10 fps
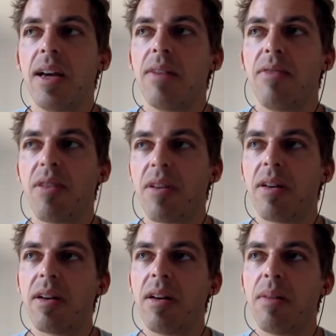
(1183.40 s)

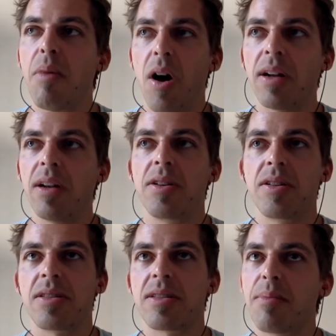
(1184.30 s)
for
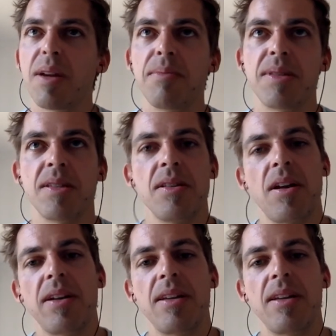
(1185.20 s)
modelers, sometimes it's not